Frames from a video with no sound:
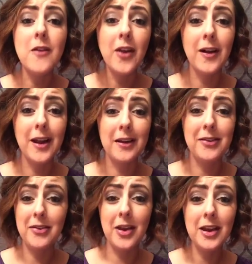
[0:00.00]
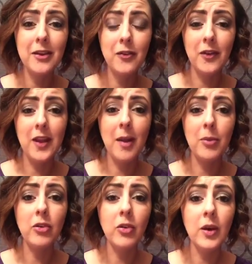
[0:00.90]
very excited for the
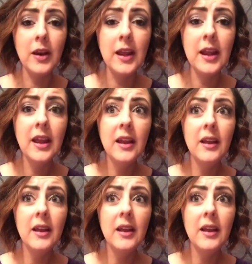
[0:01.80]
opportunity.